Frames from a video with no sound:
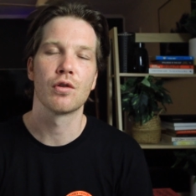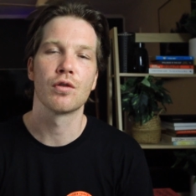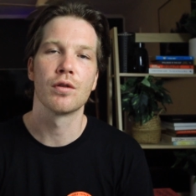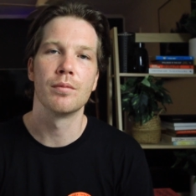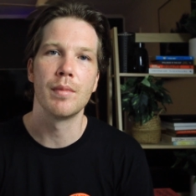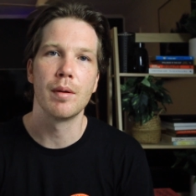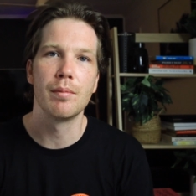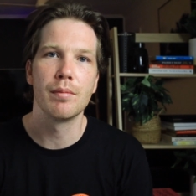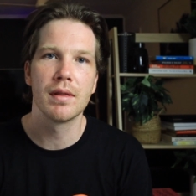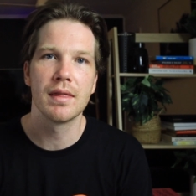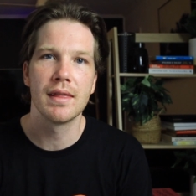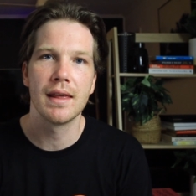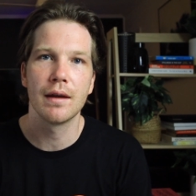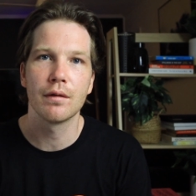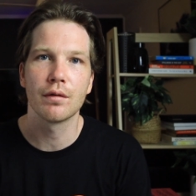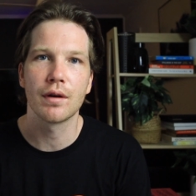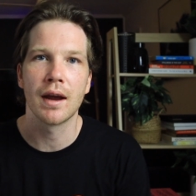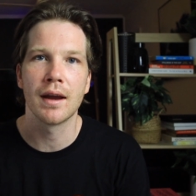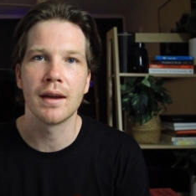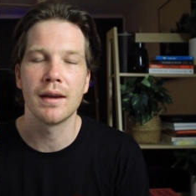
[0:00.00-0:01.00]
Remember,
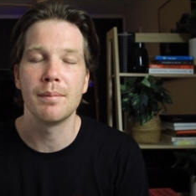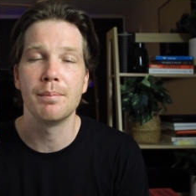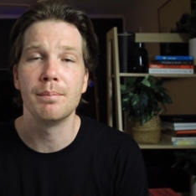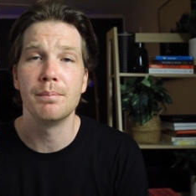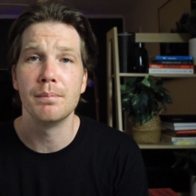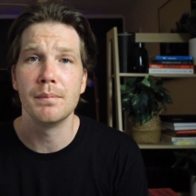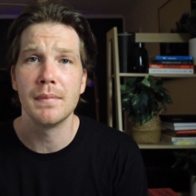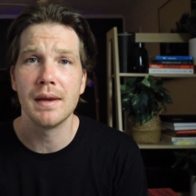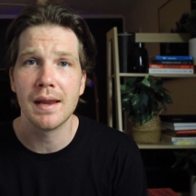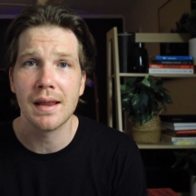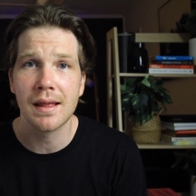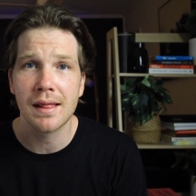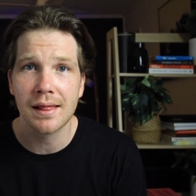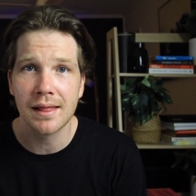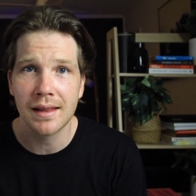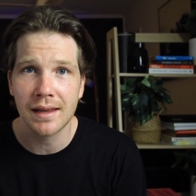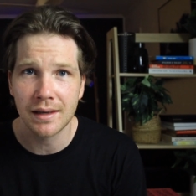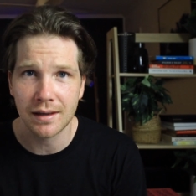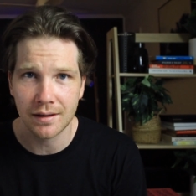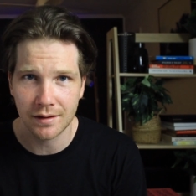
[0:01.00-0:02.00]
there are
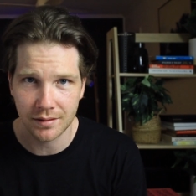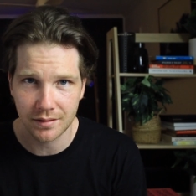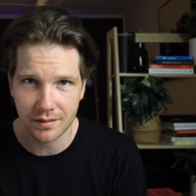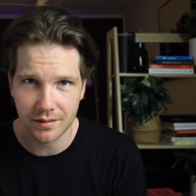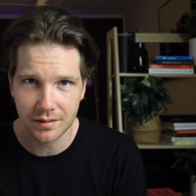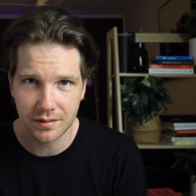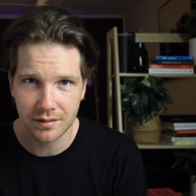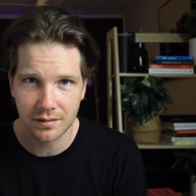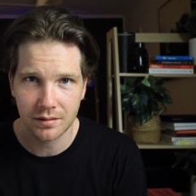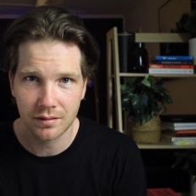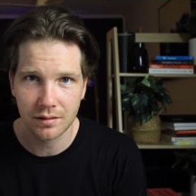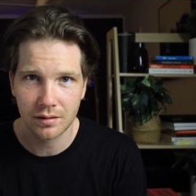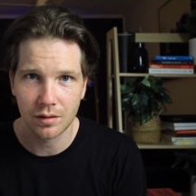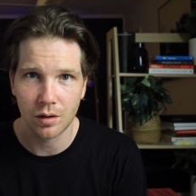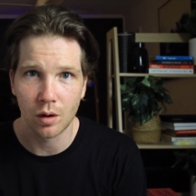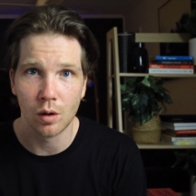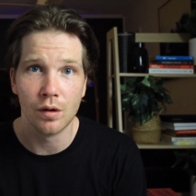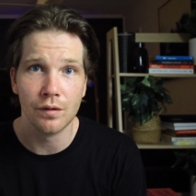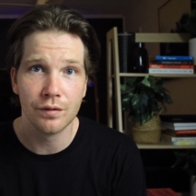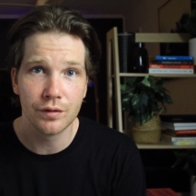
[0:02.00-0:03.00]
millions
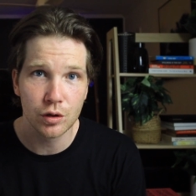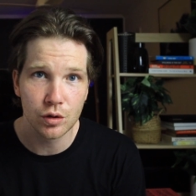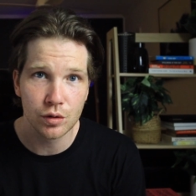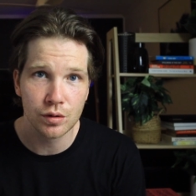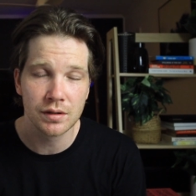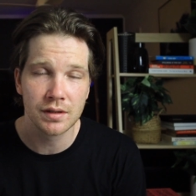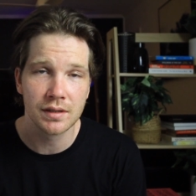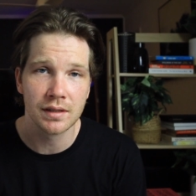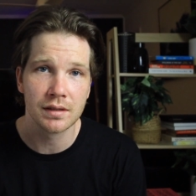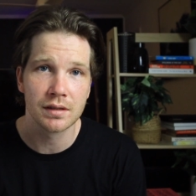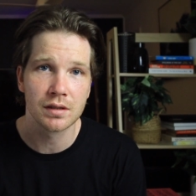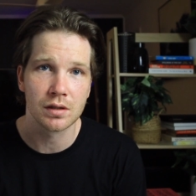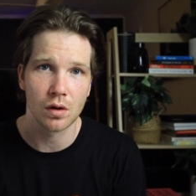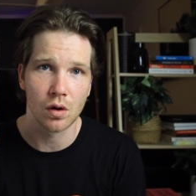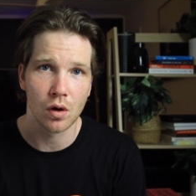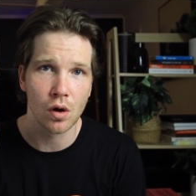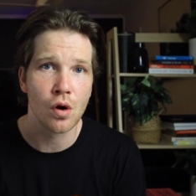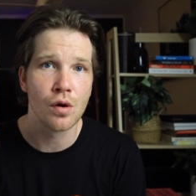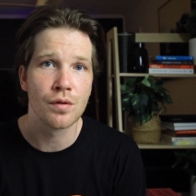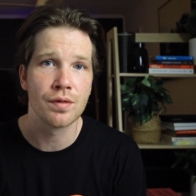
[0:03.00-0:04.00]
of users
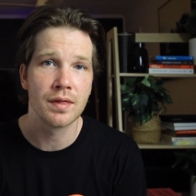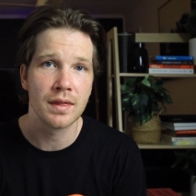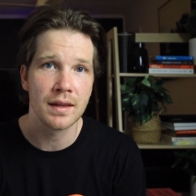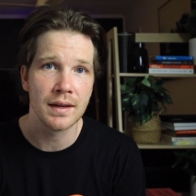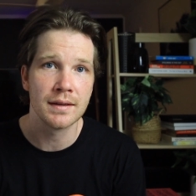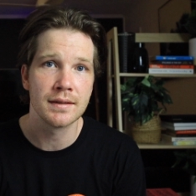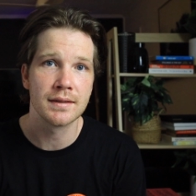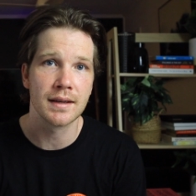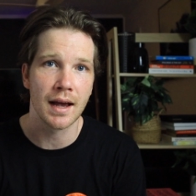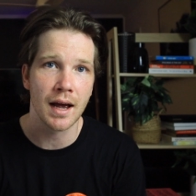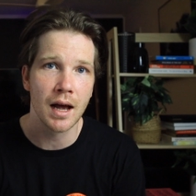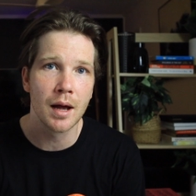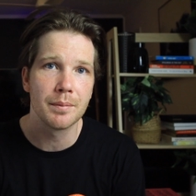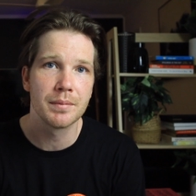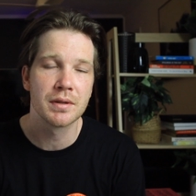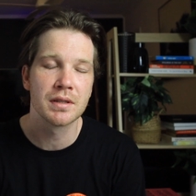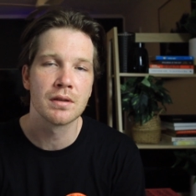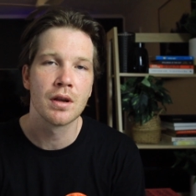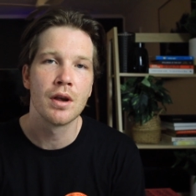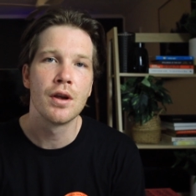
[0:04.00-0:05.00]
on these
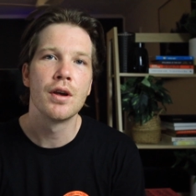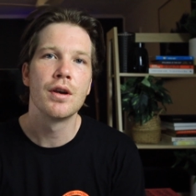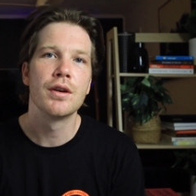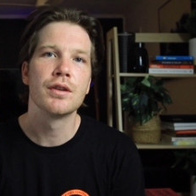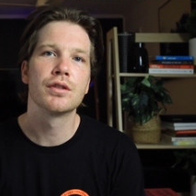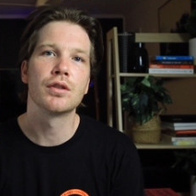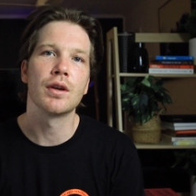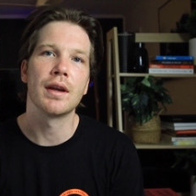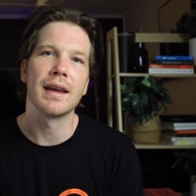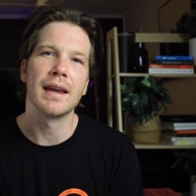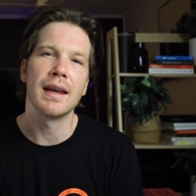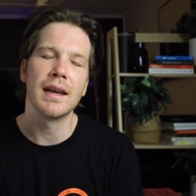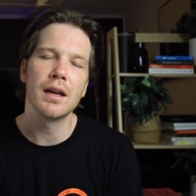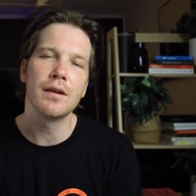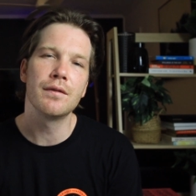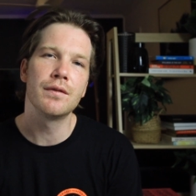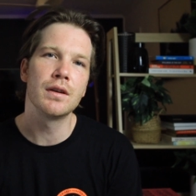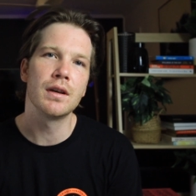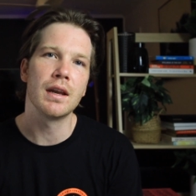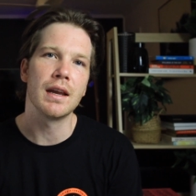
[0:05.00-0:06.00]
apps. So
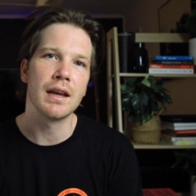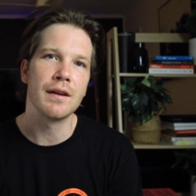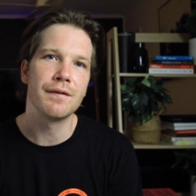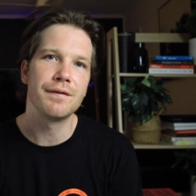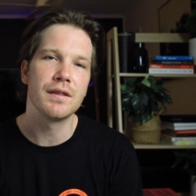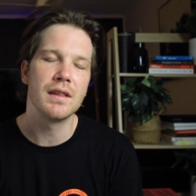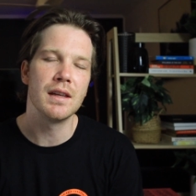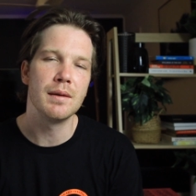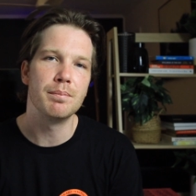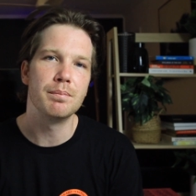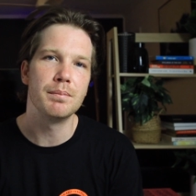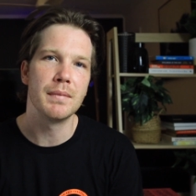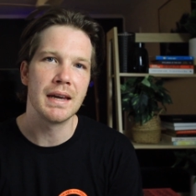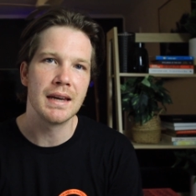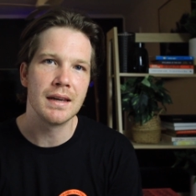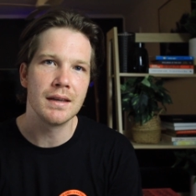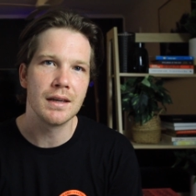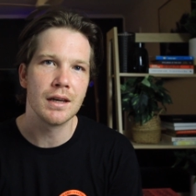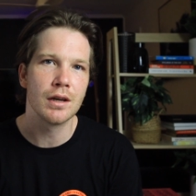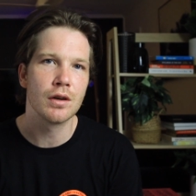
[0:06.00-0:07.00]
even if the
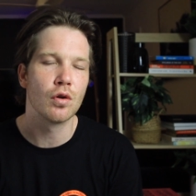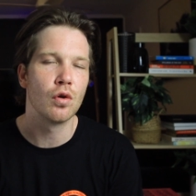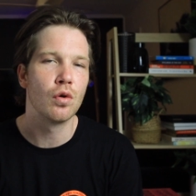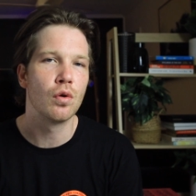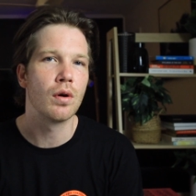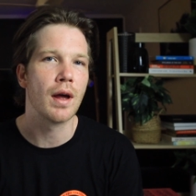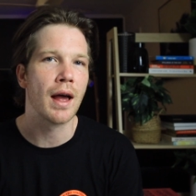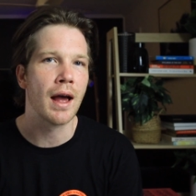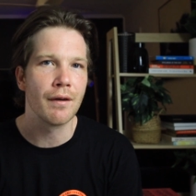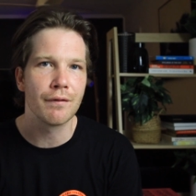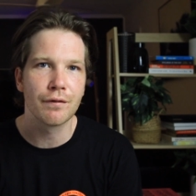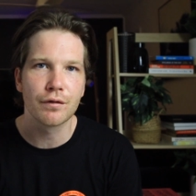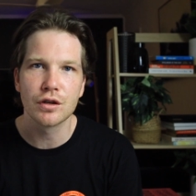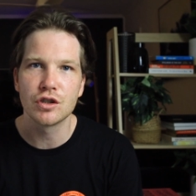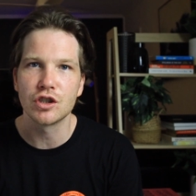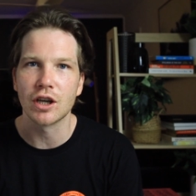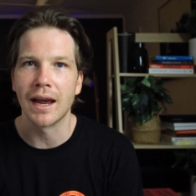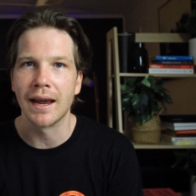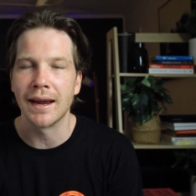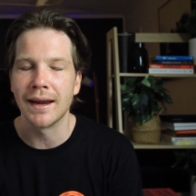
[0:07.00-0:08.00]
median or
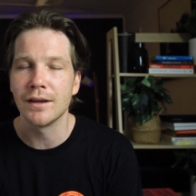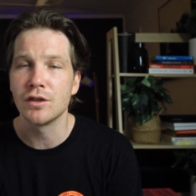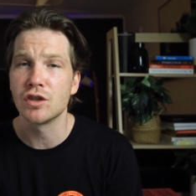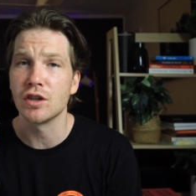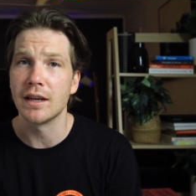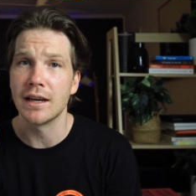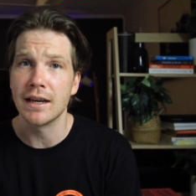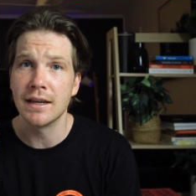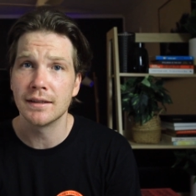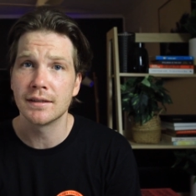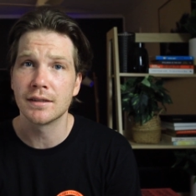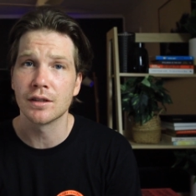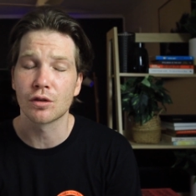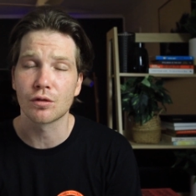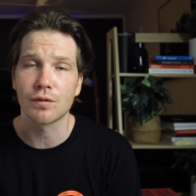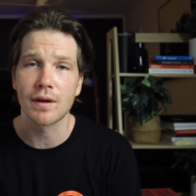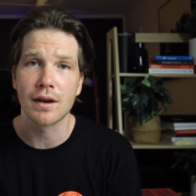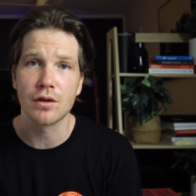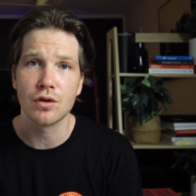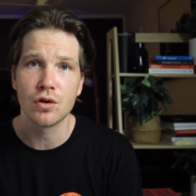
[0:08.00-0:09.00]
average age isn't
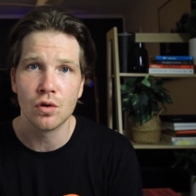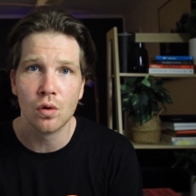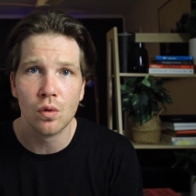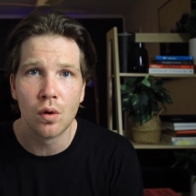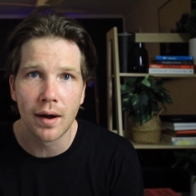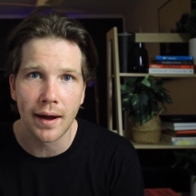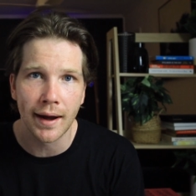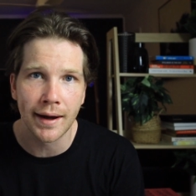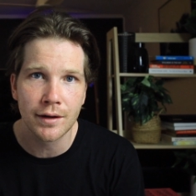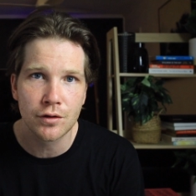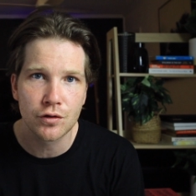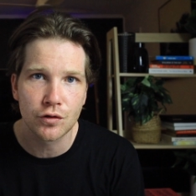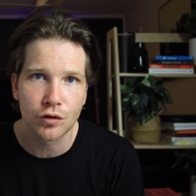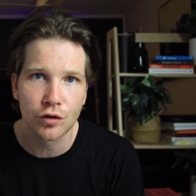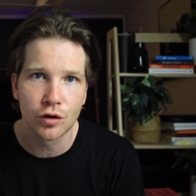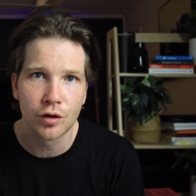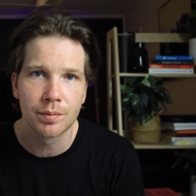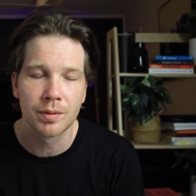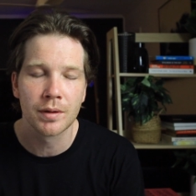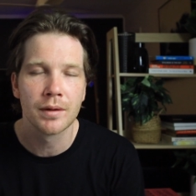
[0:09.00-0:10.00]
around your age
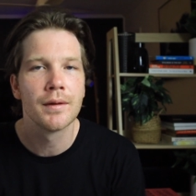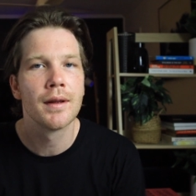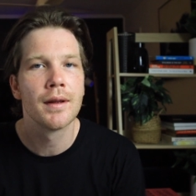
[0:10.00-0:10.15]
group,